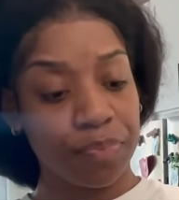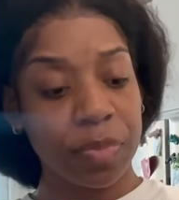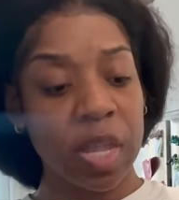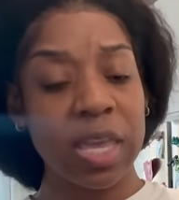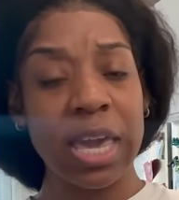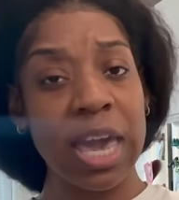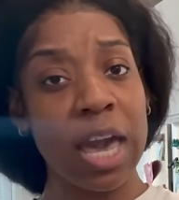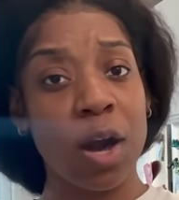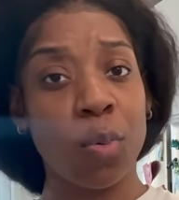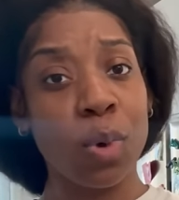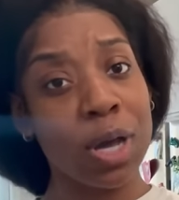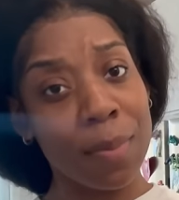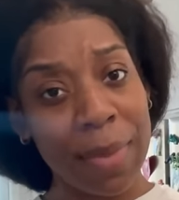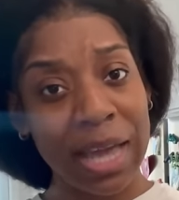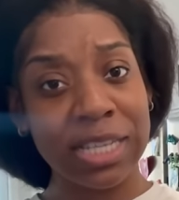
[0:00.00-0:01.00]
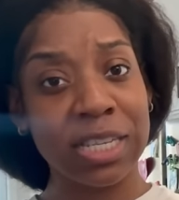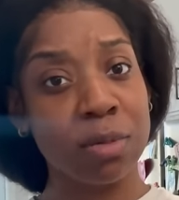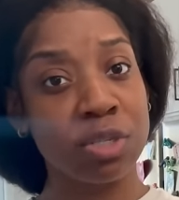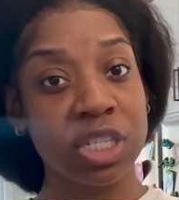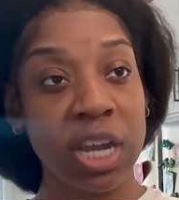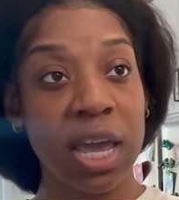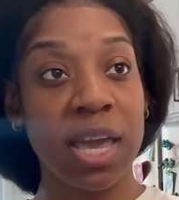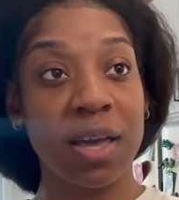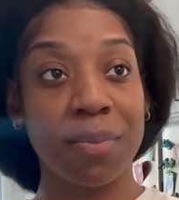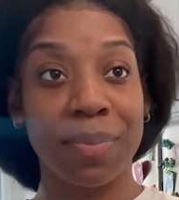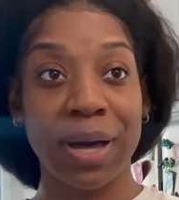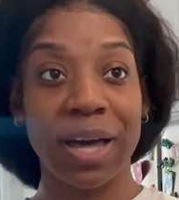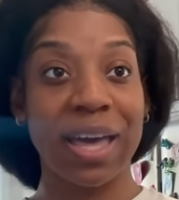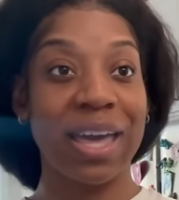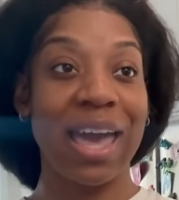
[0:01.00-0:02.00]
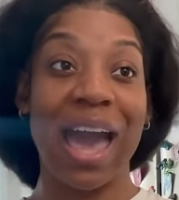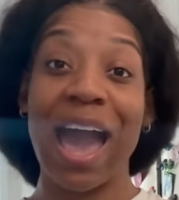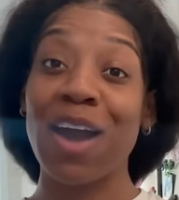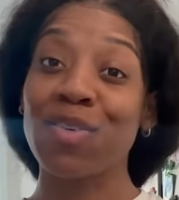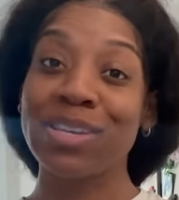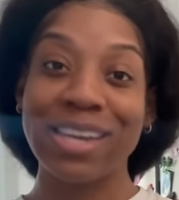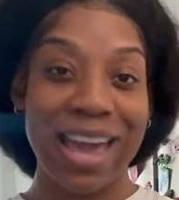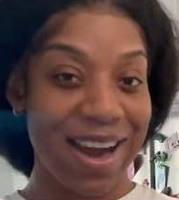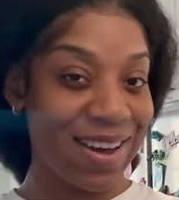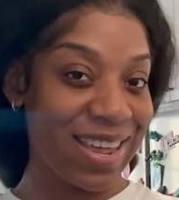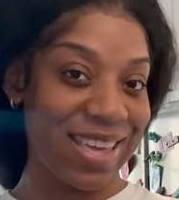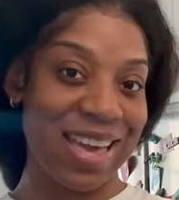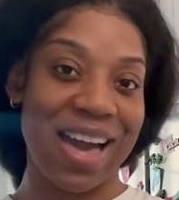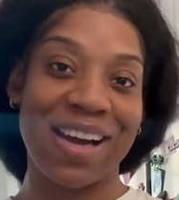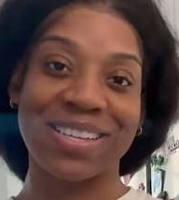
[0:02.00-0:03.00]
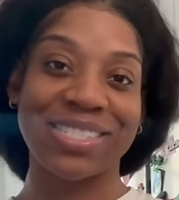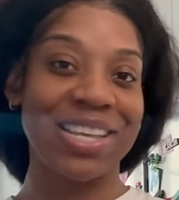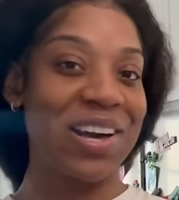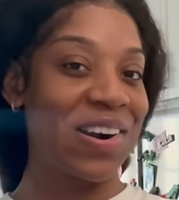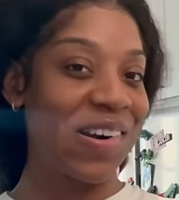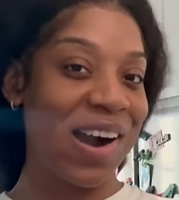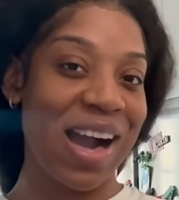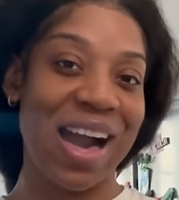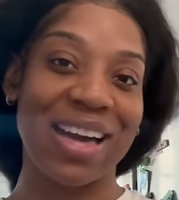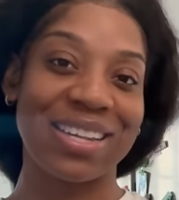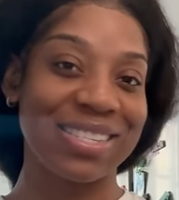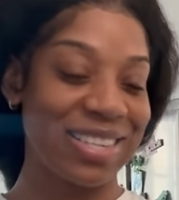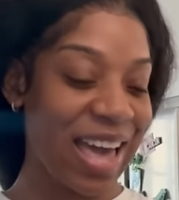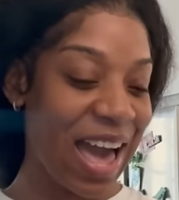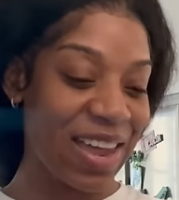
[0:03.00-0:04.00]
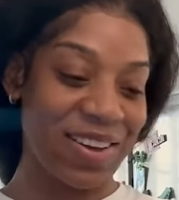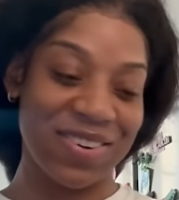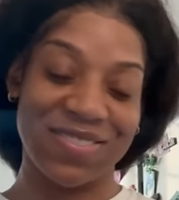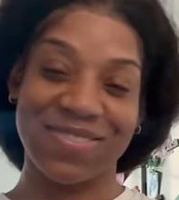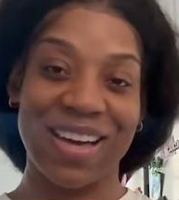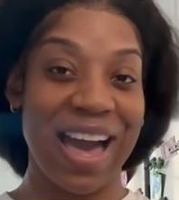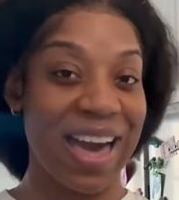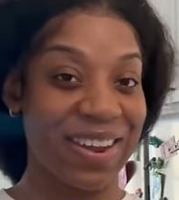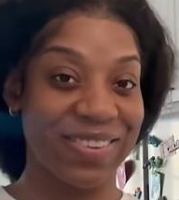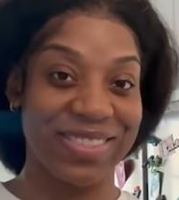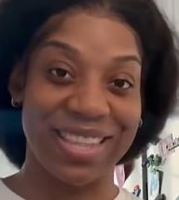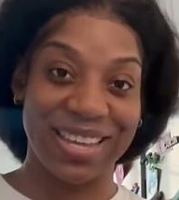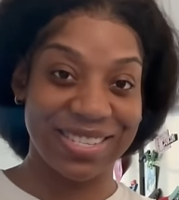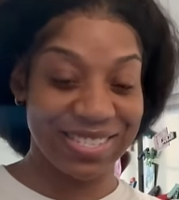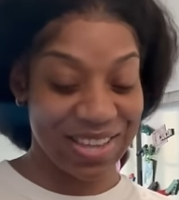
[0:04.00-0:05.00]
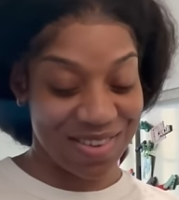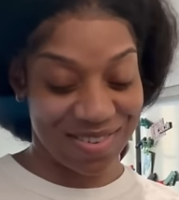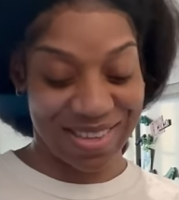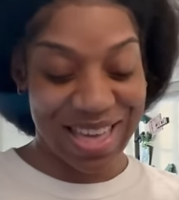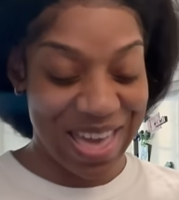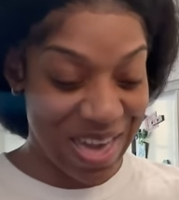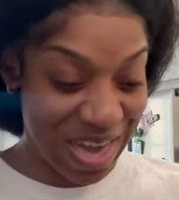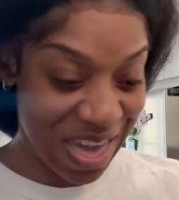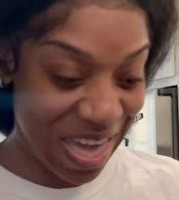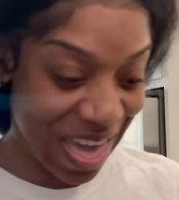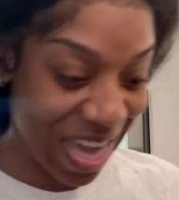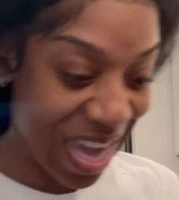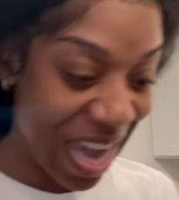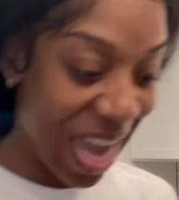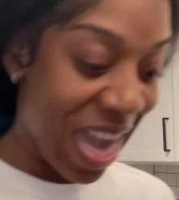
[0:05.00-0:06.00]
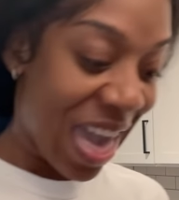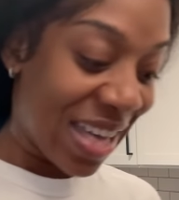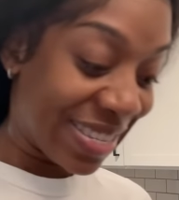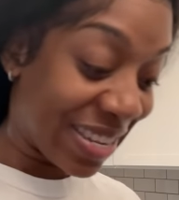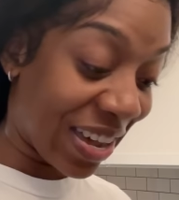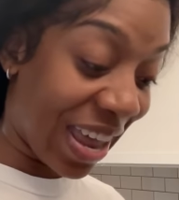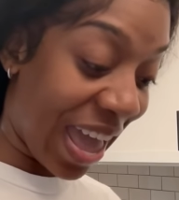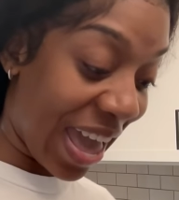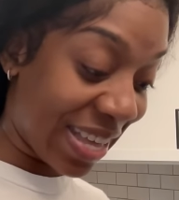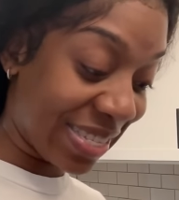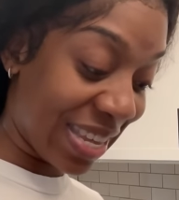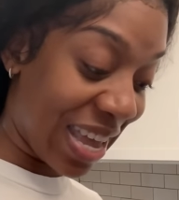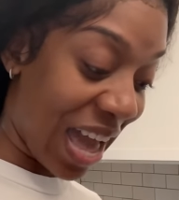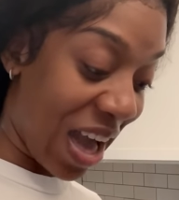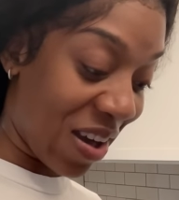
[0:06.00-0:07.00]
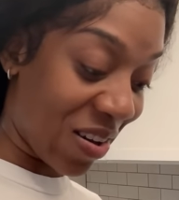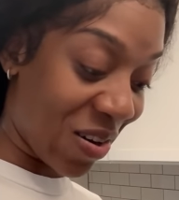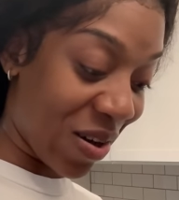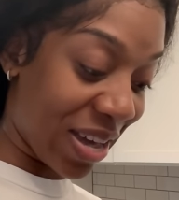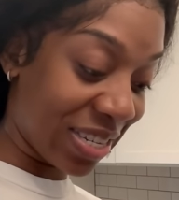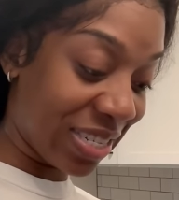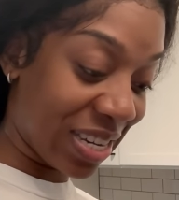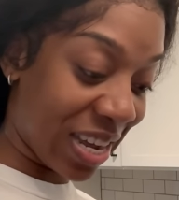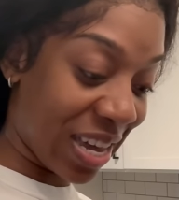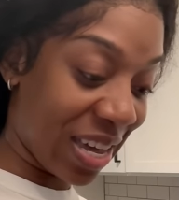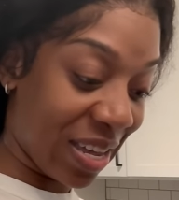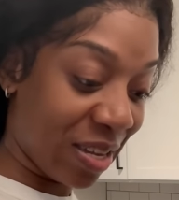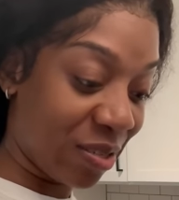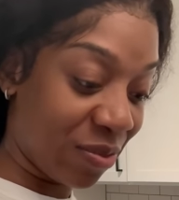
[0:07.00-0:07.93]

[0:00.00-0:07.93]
yeah, we could make some shape. But I doubt it, y'all. So I don't think so. So to answer y'all's question,